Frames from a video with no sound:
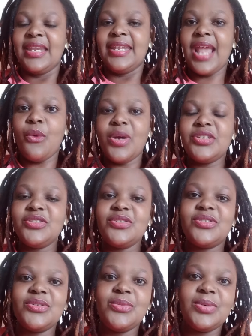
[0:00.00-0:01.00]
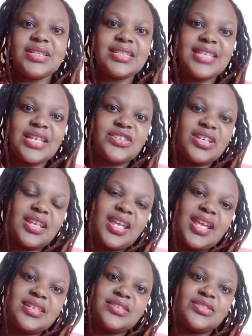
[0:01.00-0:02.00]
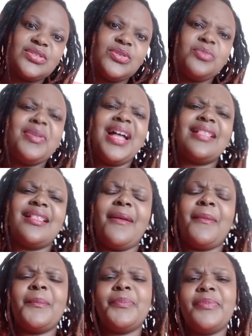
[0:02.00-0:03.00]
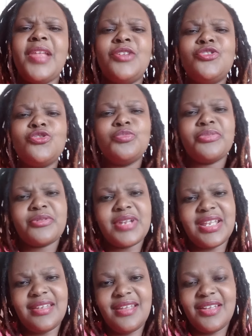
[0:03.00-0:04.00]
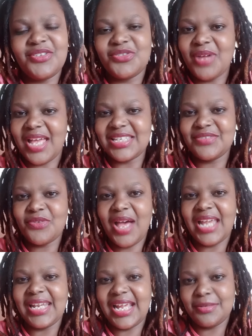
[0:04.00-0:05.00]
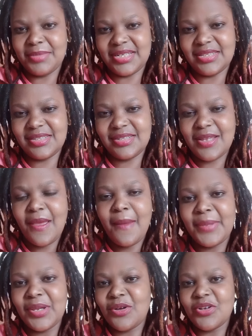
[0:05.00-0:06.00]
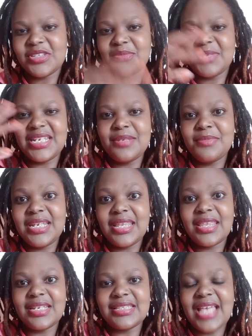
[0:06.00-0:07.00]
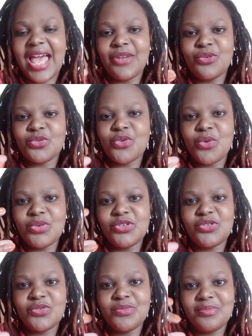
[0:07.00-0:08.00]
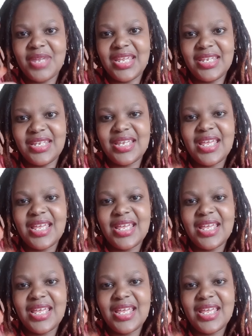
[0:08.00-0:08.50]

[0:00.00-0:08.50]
Now, what do you do in such a case? You parla and you pray and you ask for alignment, because many, many things are not going to make